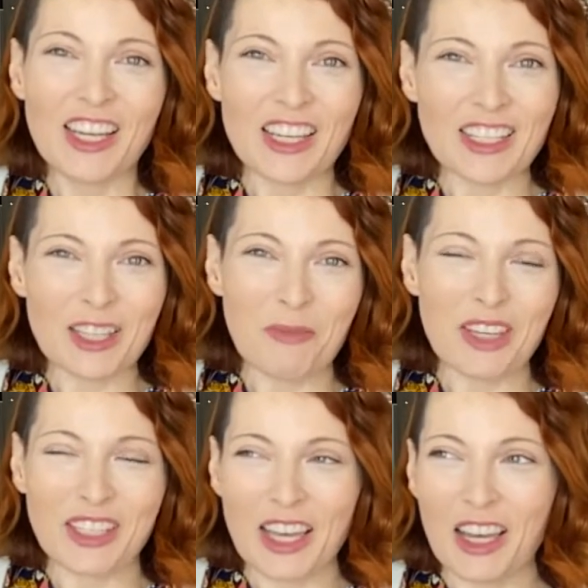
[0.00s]
is
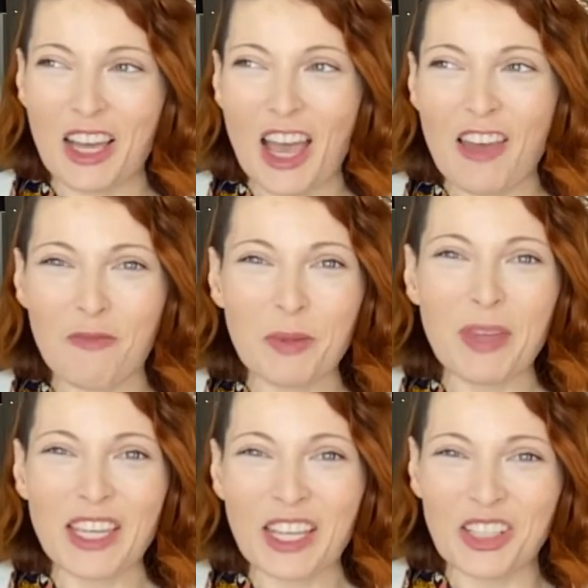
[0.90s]
something that I've been
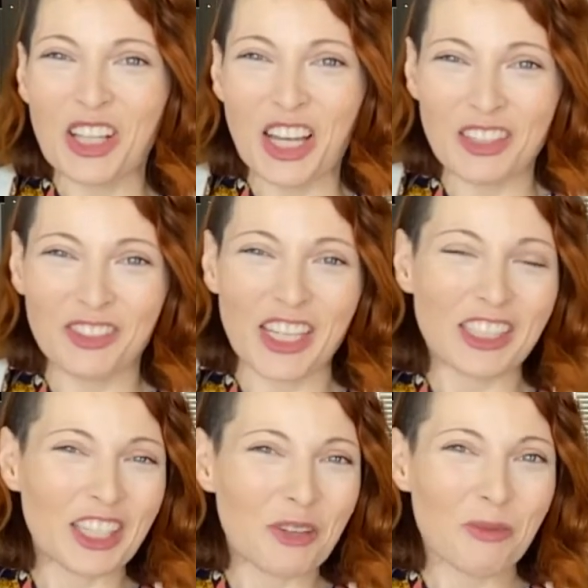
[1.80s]
making a lot of
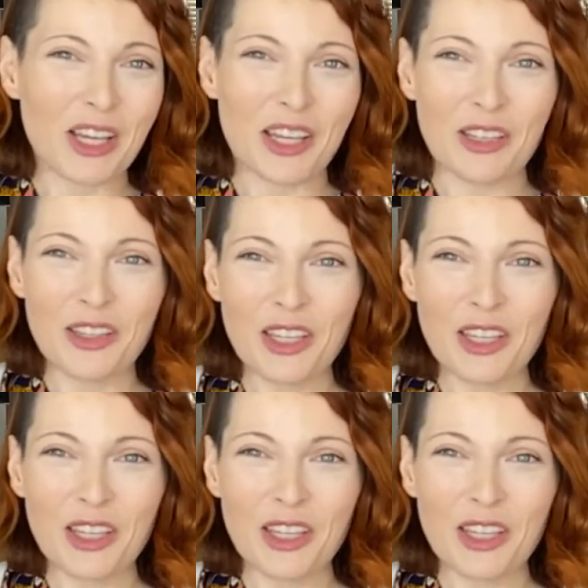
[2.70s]
lately with